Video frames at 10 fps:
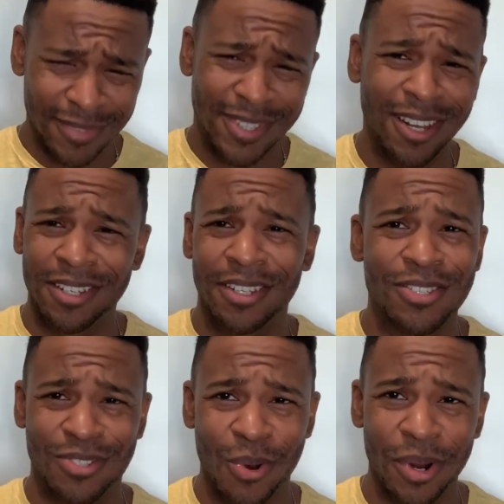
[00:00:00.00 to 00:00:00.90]
telling
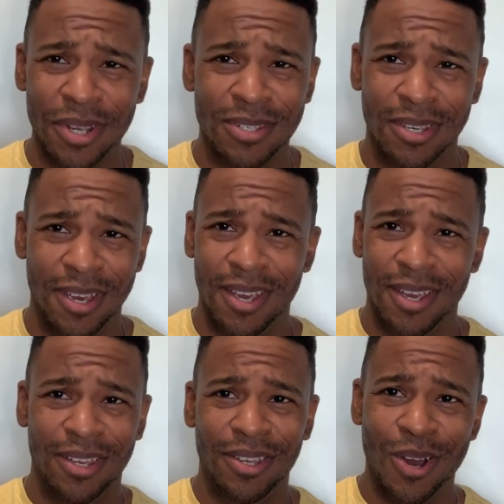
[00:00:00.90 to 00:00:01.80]
these stories,
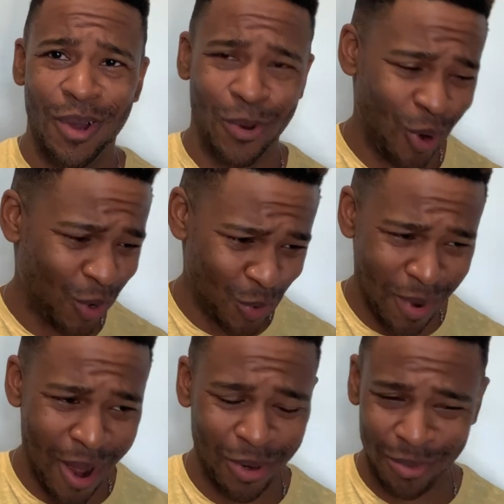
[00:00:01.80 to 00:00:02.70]
you know, and working
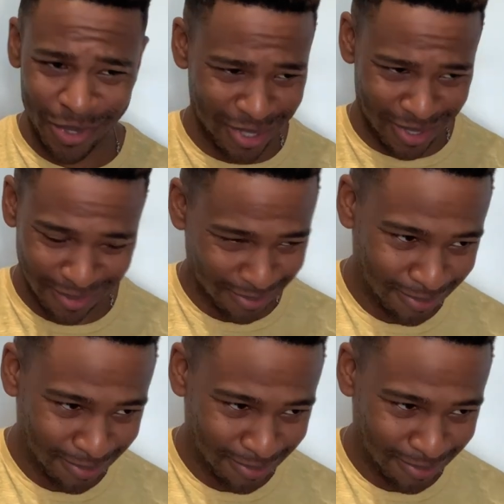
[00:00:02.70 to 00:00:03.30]
with Malcolm was